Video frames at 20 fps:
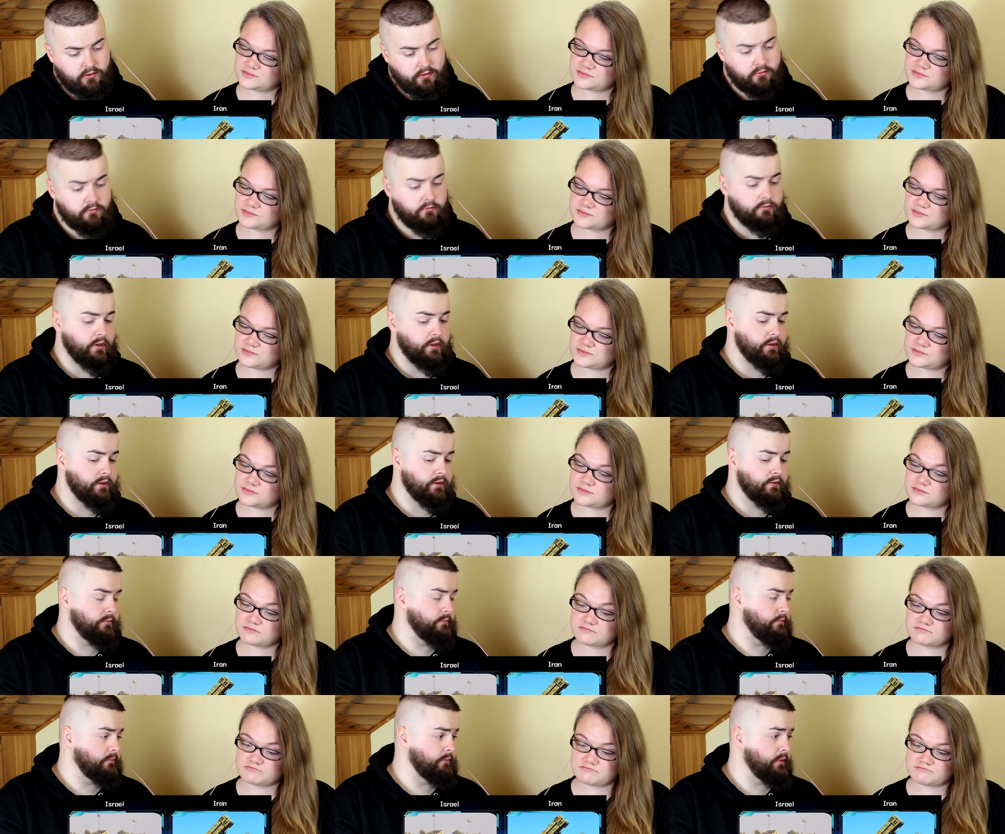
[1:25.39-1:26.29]
Speaker 1: Oh,
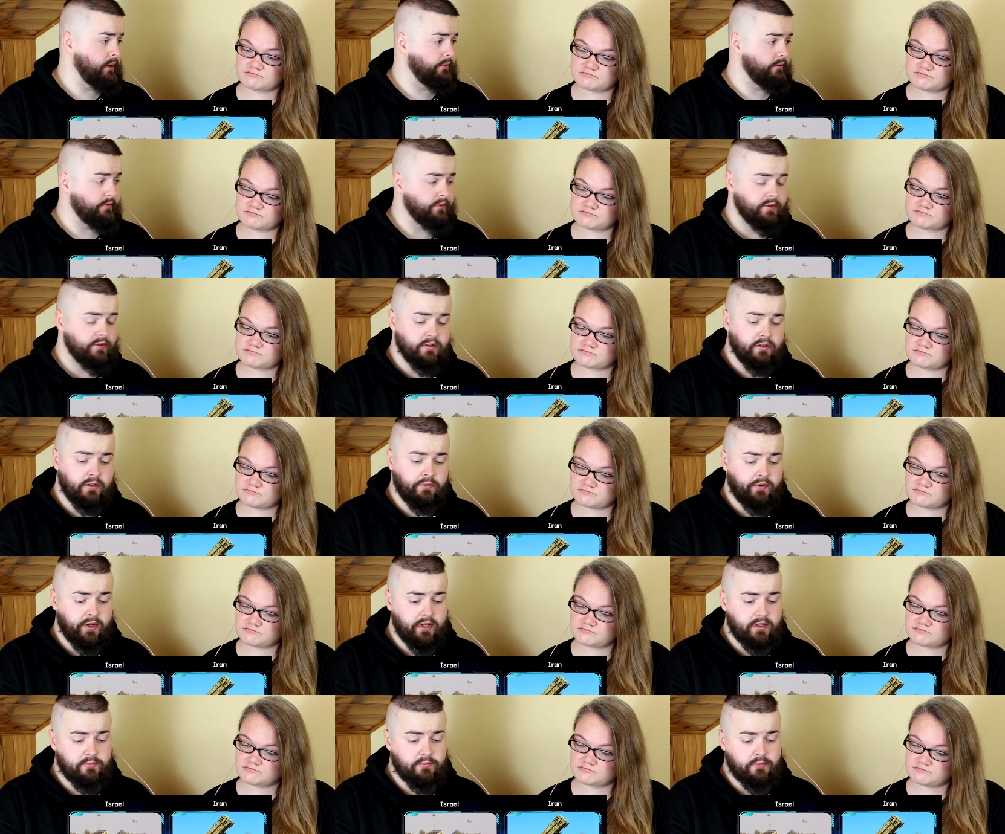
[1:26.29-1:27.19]
that's some difference
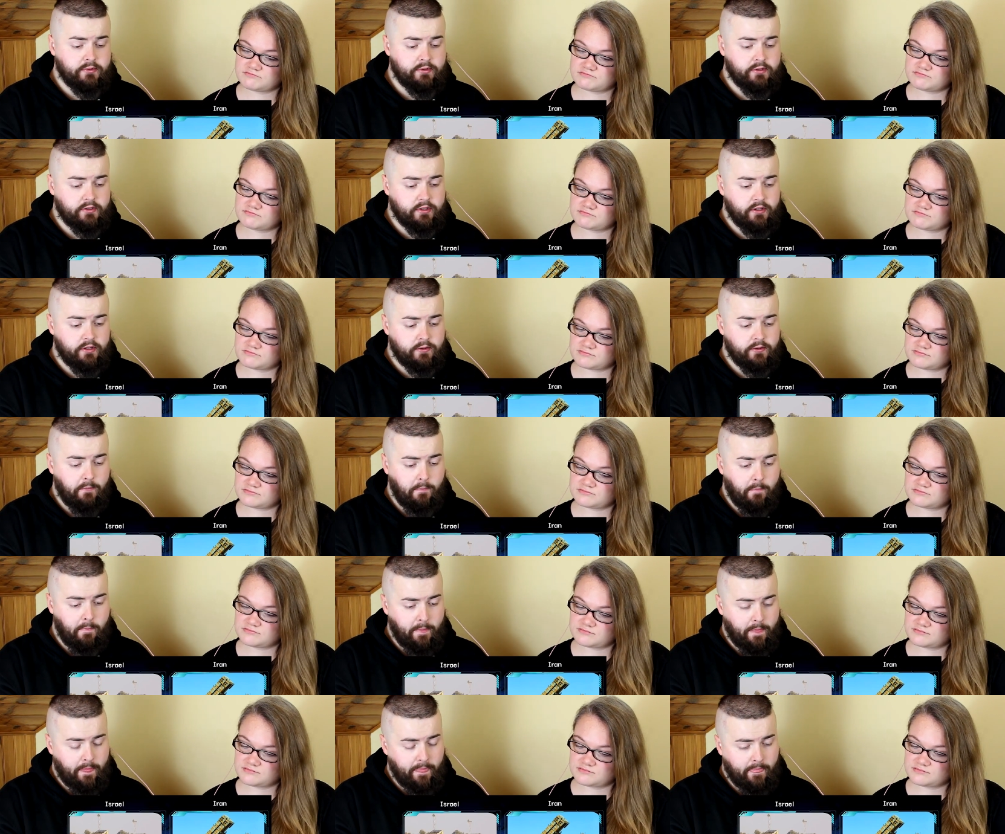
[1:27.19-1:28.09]
in the defense budget there.
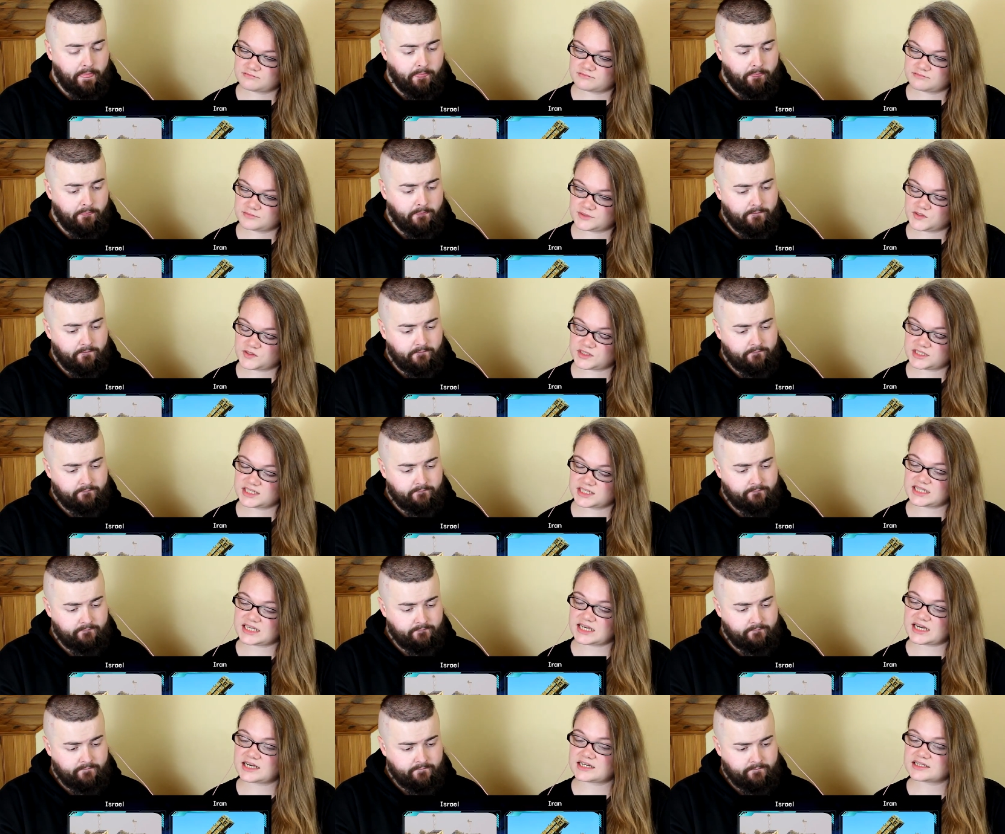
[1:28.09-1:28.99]

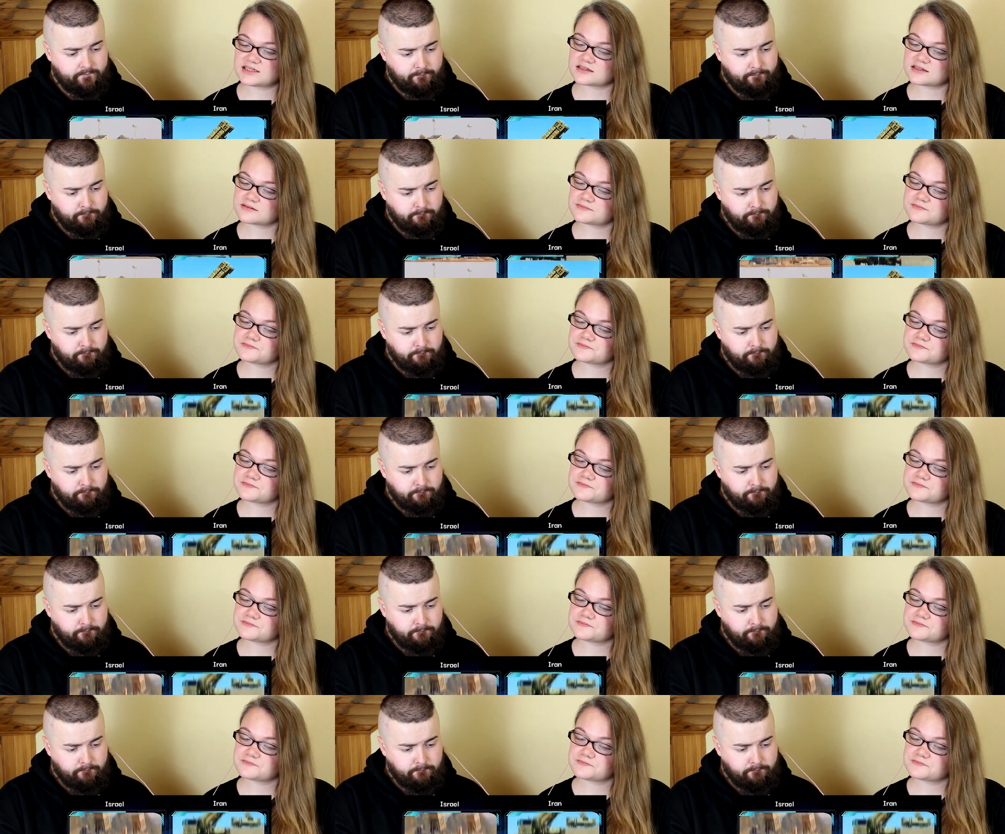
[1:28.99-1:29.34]
Speaker 2: Just as sad.